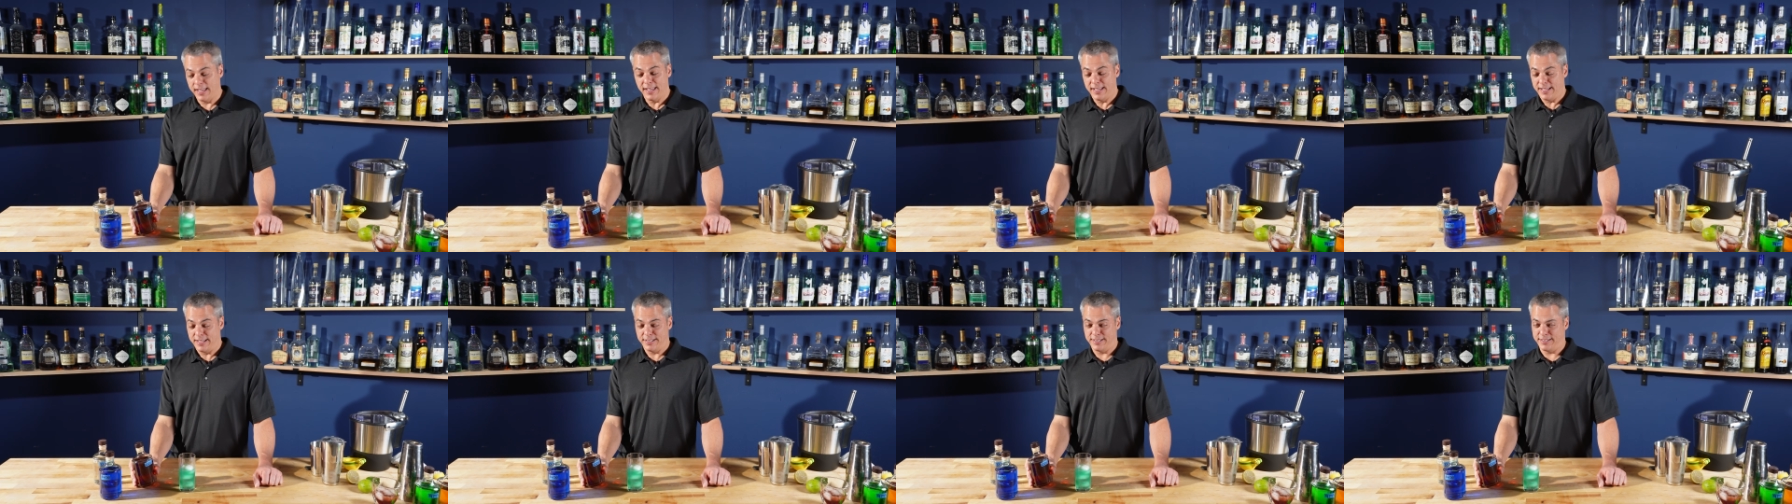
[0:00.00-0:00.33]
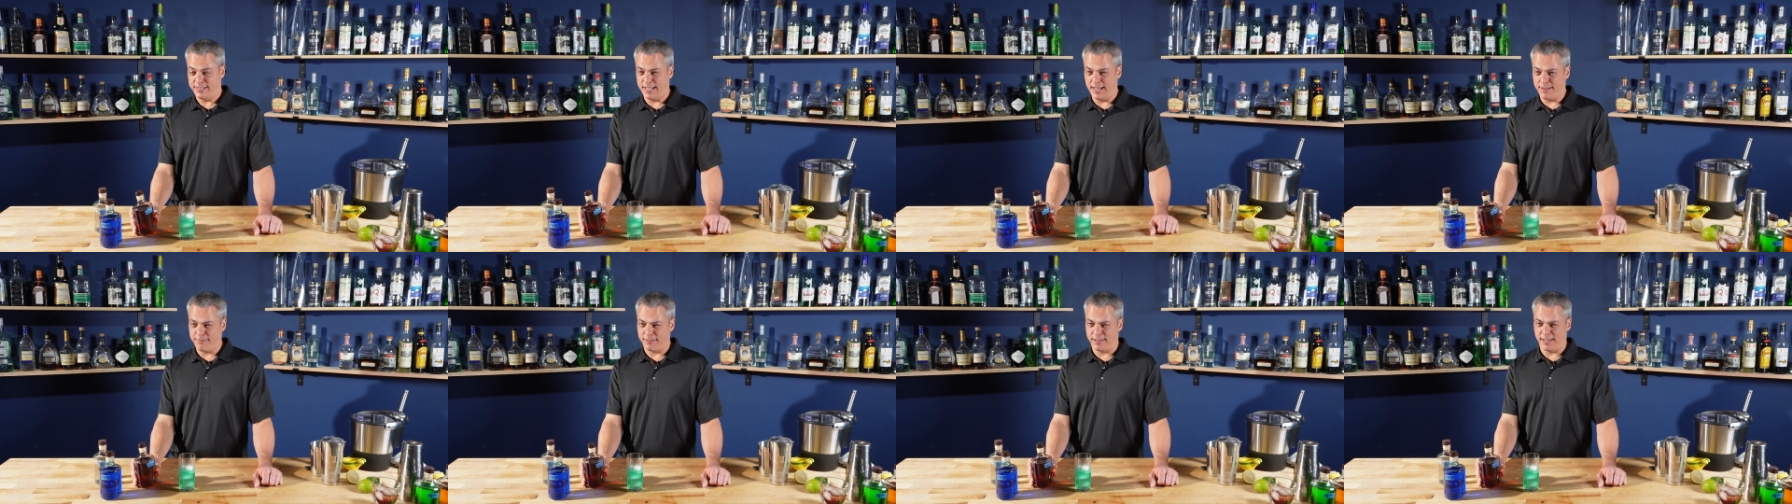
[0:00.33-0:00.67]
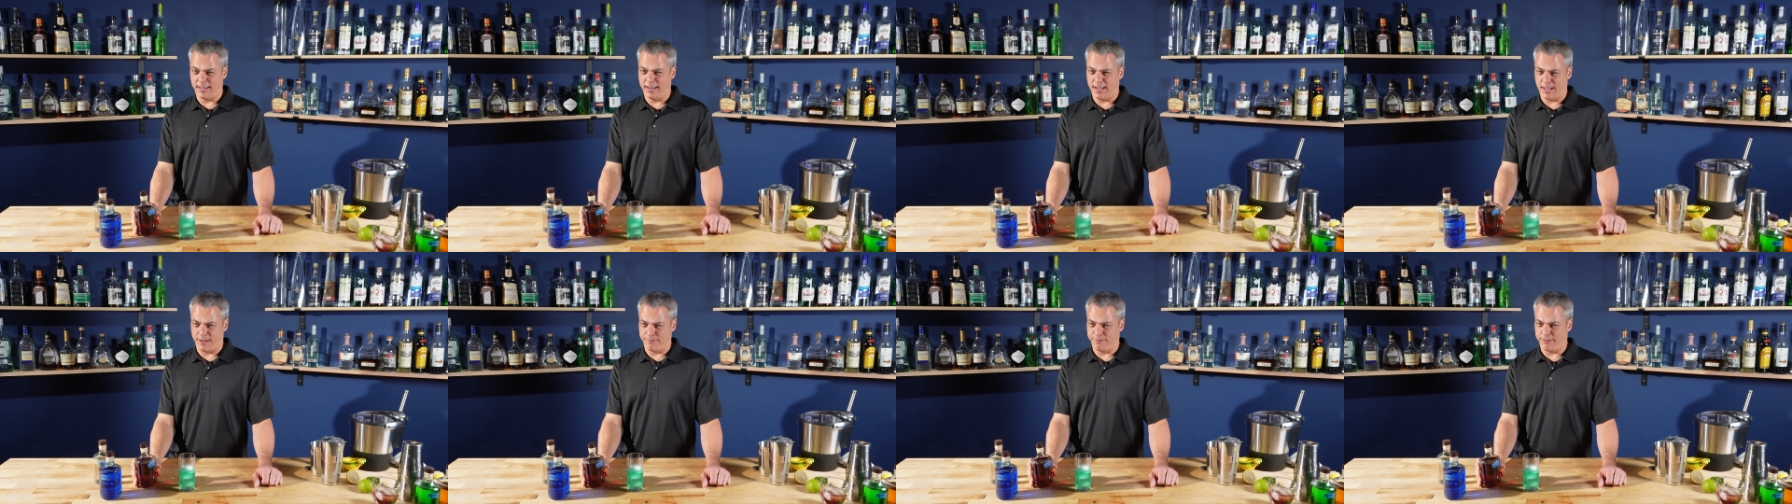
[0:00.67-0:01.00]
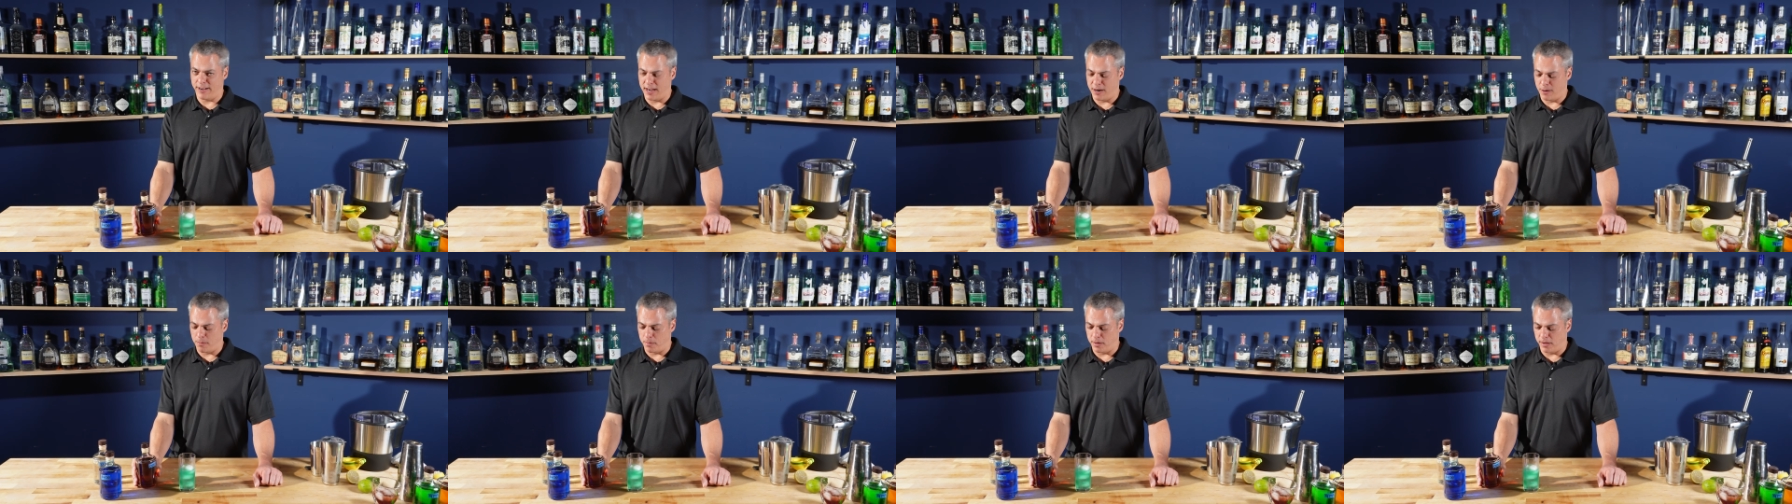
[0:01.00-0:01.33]
It's definitely not
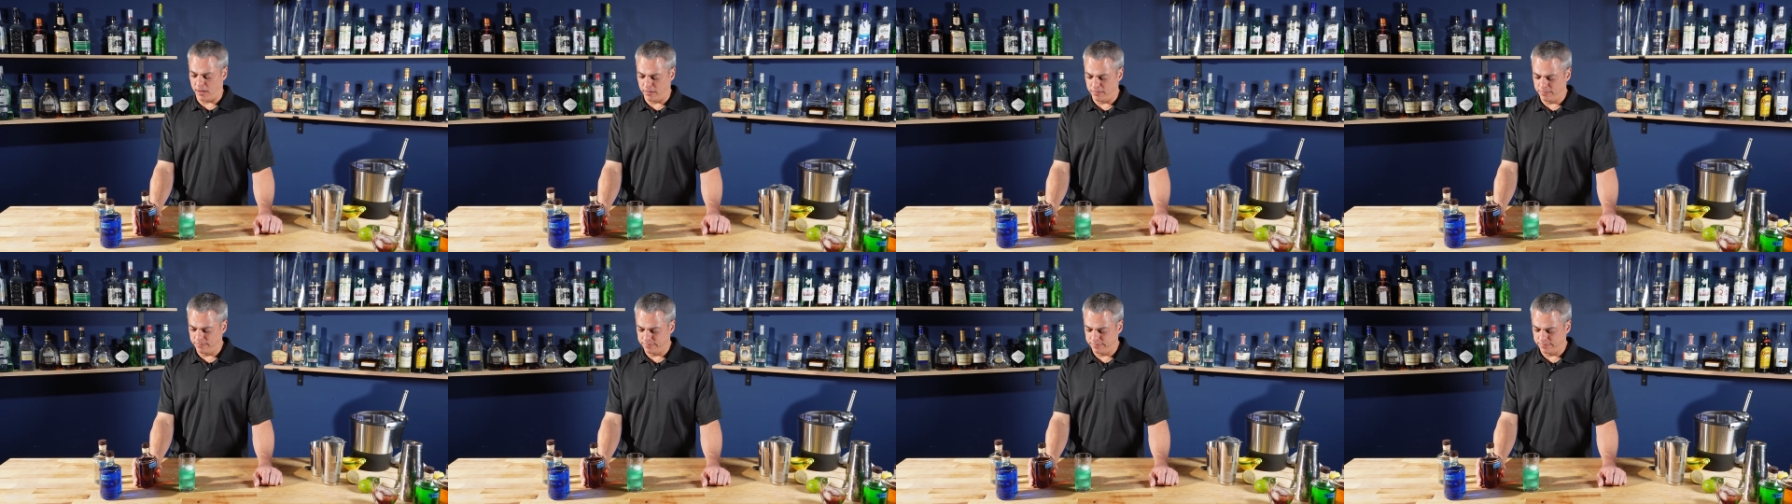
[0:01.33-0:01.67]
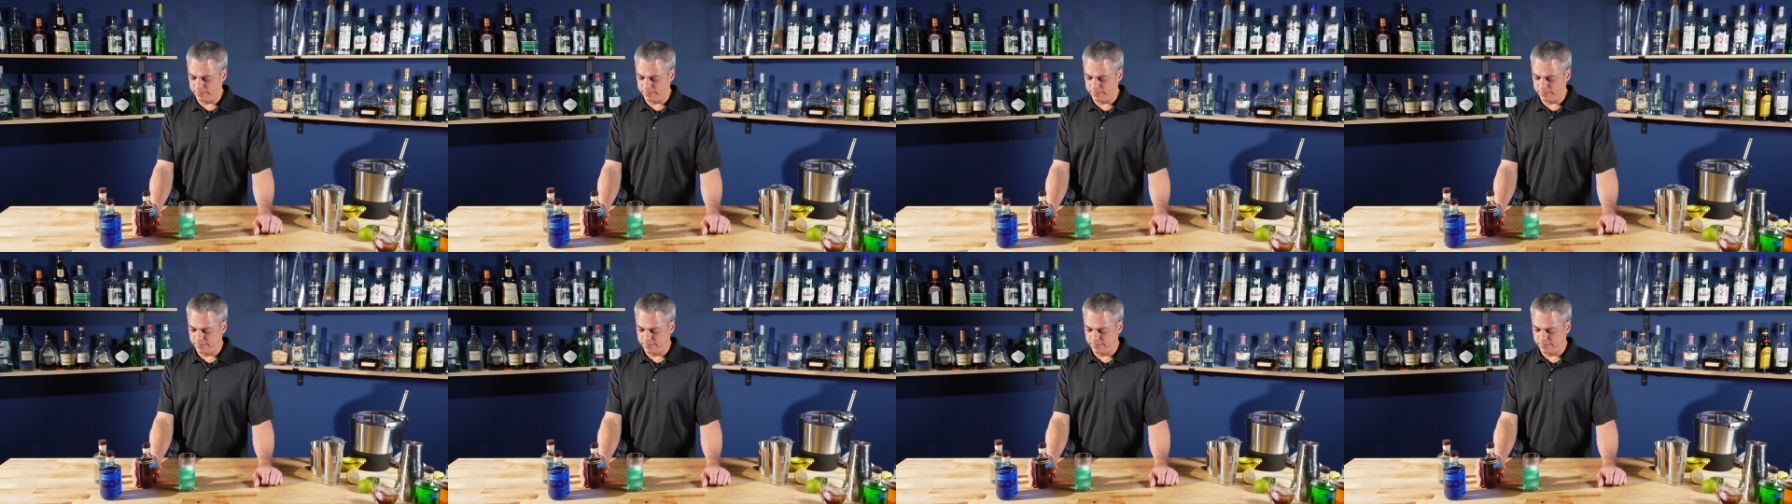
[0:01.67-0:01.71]
Fireball.